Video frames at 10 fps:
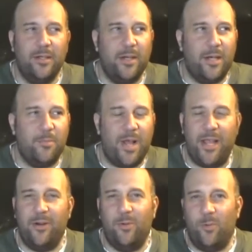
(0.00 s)
Um,
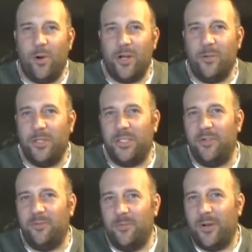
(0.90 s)
I don't want to
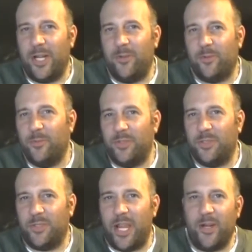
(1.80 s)
receive money from the
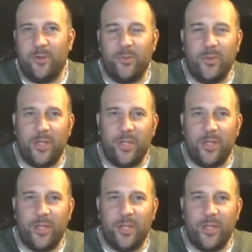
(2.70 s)
state or from the